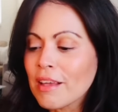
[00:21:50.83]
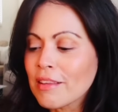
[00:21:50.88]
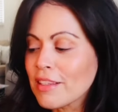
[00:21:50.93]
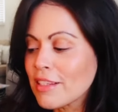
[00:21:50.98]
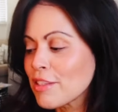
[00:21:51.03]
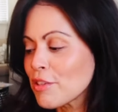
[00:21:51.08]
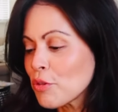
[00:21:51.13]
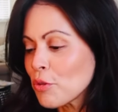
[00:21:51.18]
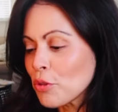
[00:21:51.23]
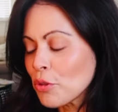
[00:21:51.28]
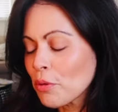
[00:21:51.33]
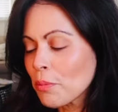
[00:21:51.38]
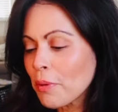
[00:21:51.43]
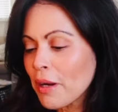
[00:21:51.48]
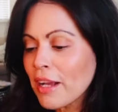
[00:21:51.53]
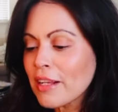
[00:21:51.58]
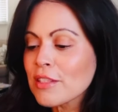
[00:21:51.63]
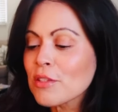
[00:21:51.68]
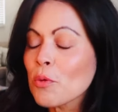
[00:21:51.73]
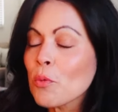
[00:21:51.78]
these 2 new
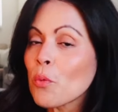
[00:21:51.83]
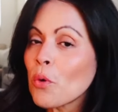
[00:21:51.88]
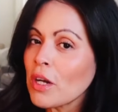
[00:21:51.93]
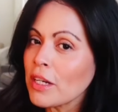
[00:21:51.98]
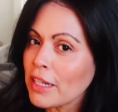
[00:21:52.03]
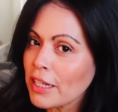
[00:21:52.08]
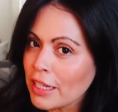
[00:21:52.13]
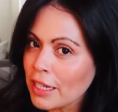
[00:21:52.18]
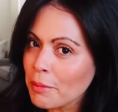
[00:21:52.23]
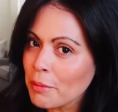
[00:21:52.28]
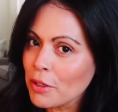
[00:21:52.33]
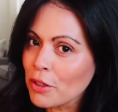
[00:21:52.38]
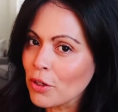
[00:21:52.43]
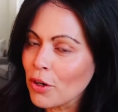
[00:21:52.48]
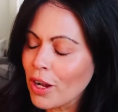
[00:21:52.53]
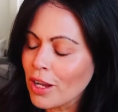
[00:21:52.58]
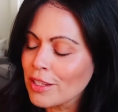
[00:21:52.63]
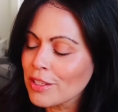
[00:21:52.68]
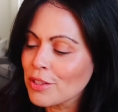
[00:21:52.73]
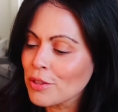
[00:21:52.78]
brands. One I came
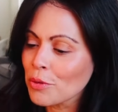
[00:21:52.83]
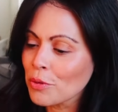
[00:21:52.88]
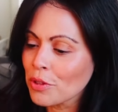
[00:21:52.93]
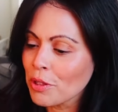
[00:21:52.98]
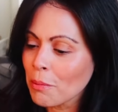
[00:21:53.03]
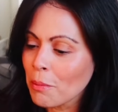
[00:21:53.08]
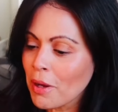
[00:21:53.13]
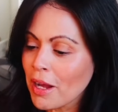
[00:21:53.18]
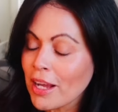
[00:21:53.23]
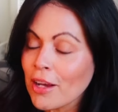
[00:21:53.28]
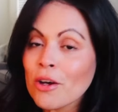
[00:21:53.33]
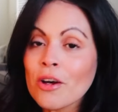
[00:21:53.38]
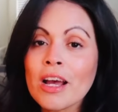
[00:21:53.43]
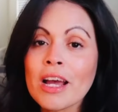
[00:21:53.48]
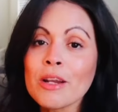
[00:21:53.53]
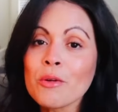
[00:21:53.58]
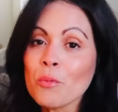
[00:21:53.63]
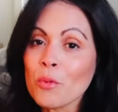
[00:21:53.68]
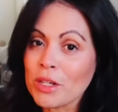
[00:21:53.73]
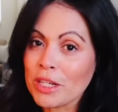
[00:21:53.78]
across through the mile,
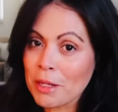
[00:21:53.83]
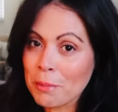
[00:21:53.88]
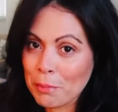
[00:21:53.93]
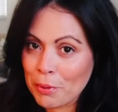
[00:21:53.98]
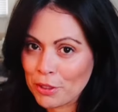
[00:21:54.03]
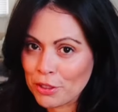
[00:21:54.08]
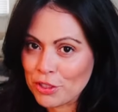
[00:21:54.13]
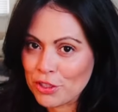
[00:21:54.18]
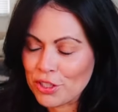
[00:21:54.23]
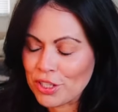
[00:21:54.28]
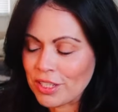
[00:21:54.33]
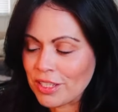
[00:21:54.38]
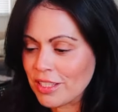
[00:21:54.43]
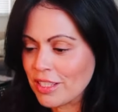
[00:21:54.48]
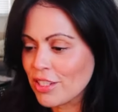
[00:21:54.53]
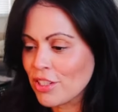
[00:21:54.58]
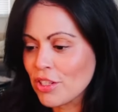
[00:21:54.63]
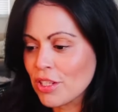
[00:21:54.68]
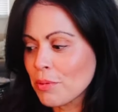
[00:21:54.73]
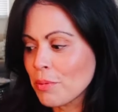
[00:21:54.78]
and one I
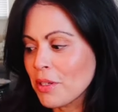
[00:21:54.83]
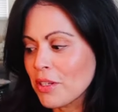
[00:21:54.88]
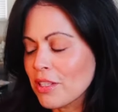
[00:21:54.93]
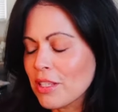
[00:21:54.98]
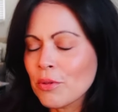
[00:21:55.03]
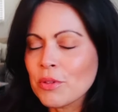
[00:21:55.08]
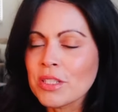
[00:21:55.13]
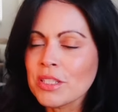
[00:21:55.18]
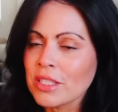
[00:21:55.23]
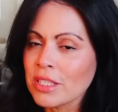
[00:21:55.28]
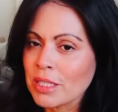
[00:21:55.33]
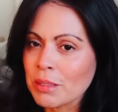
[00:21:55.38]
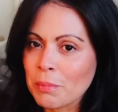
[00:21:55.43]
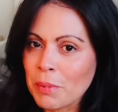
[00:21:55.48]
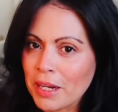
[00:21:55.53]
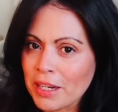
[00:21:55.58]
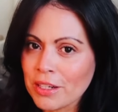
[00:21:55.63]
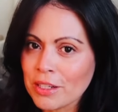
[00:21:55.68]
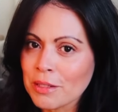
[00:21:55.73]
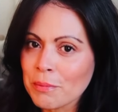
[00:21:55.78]
purchased just because I was
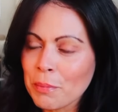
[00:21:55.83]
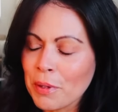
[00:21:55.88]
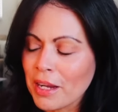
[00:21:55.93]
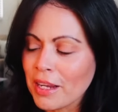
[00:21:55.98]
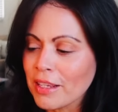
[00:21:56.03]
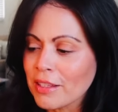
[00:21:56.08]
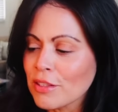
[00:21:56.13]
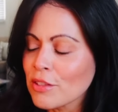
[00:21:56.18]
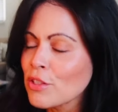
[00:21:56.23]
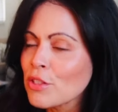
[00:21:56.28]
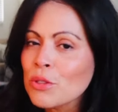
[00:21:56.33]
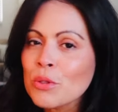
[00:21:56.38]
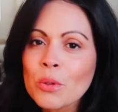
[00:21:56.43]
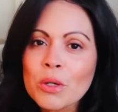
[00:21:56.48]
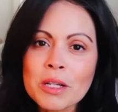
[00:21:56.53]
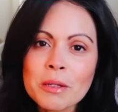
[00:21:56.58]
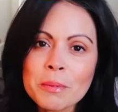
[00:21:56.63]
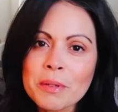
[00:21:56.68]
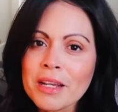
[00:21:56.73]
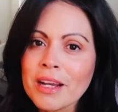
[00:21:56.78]
inspired by the
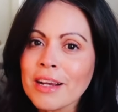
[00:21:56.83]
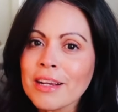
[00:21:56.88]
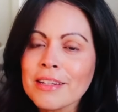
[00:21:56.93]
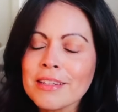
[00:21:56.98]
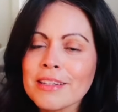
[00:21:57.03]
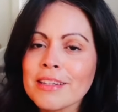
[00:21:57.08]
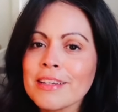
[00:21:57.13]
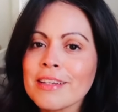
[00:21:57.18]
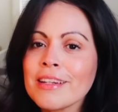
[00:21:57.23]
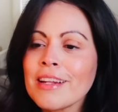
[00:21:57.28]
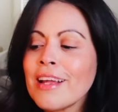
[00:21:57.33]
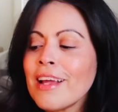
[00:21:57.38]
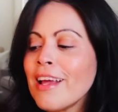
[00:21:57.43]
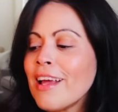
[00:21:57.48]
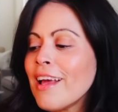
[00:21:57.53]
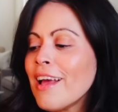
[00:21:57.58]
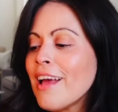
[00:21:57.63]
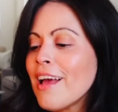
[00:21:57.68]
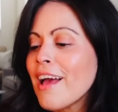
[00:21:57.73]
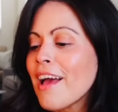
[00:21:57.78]
story behind it
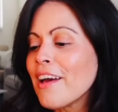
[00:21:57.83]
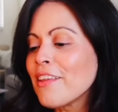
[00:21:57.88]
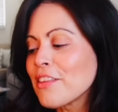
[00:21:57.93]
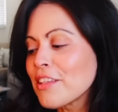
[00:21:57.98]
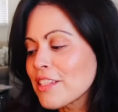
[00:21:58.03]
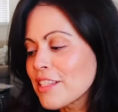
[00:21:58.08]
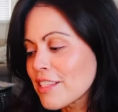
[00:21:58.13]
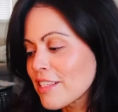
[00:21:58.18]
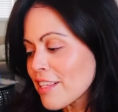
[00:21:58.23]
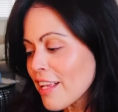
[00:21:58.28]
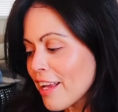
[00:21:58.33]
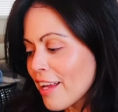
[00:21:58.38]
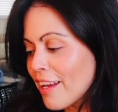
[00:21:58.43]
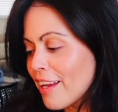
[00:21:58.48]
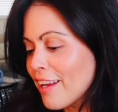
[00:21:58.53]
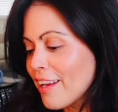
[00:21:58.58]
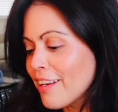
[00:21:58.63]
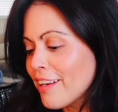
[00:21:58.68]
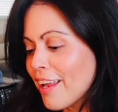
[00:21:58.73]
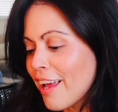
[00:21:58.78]
and the
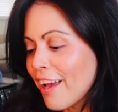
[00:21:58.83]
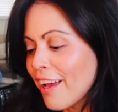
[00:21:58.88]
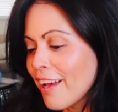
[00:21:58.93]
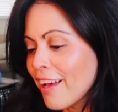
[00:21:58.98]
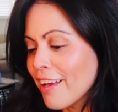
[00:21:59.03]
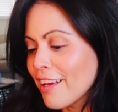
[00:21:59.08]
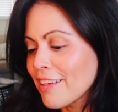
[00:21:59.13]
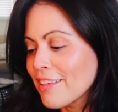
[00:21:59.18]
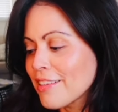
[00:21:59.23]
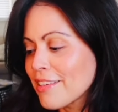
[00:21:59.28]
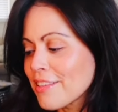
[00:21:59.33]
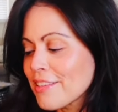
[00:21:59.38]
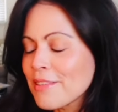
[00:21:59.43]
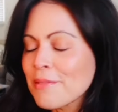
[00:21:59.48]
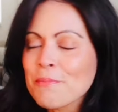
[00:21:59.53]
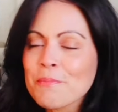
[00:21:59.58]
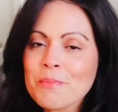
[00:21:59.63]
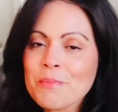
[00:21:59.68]
design, and